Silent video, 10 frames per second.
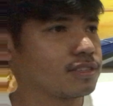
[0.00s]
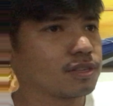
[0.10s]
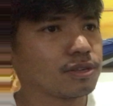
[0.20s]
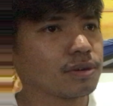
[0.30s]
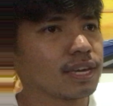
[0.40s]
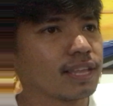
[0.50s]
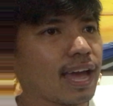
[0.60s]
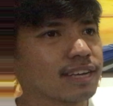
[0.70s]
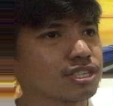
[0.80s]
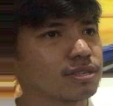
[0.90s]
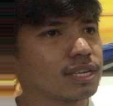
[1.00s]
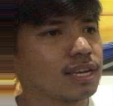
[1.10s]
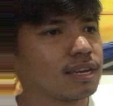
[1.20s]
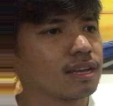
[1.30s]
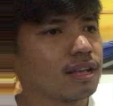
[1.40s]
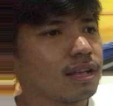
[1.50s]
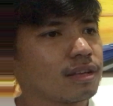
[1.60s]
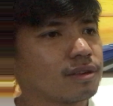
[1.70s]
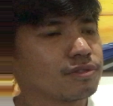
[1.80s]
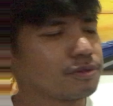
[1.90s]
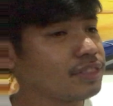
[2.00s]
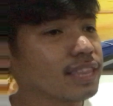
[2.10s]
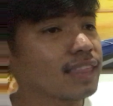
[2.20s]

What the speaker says: So you can actually, through the